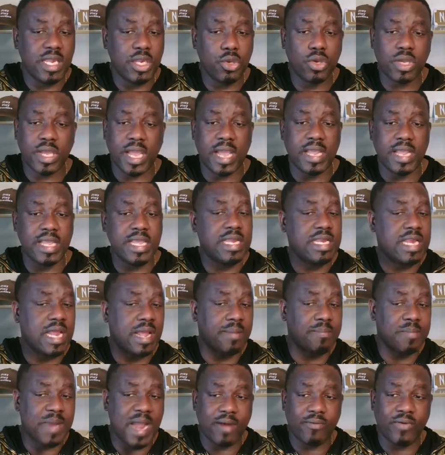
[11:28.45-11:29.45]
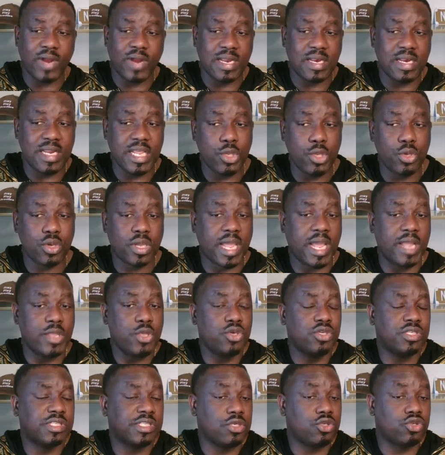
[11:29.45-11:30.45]
You can eat them directly. You can
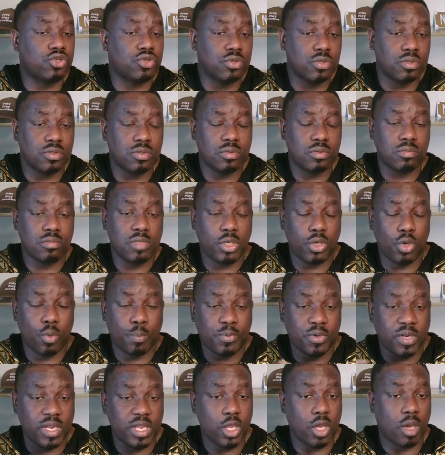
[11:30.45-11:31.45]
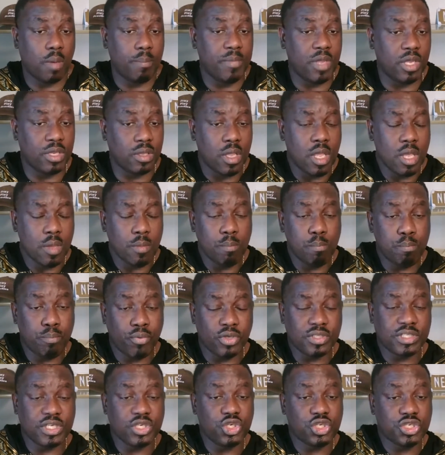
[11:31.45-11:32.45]
use it to, put in your milk
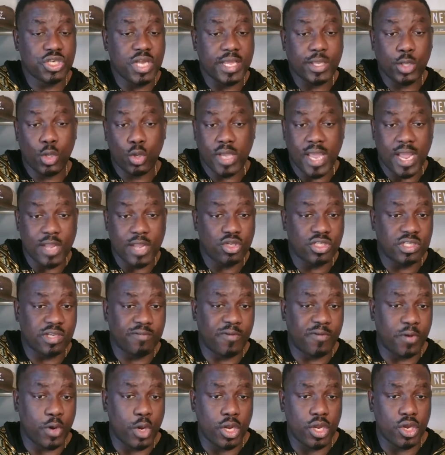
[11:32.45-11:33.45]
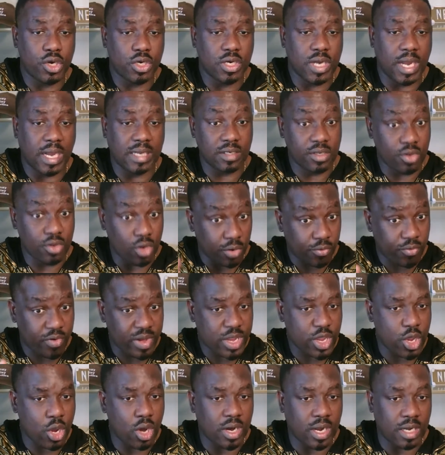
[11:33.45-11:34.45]
protein shake. You can use it for your yogurt, your Greek
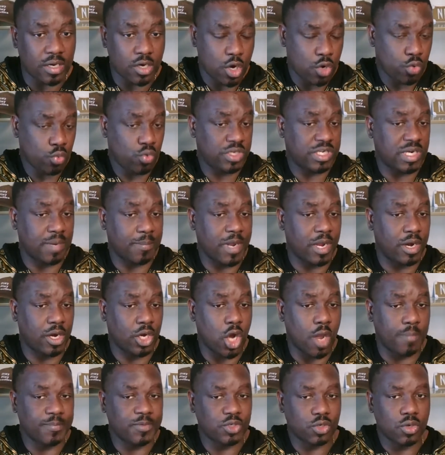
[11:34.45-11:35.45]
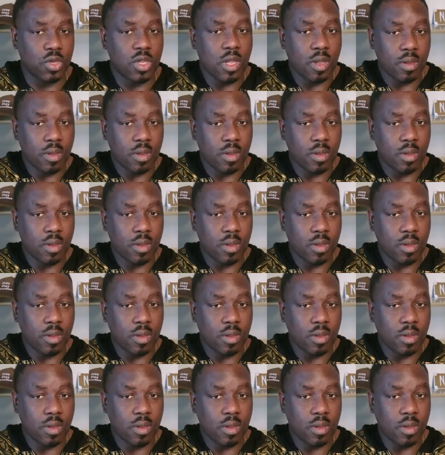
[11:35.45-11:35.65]
yogurt, which I'm going to come to.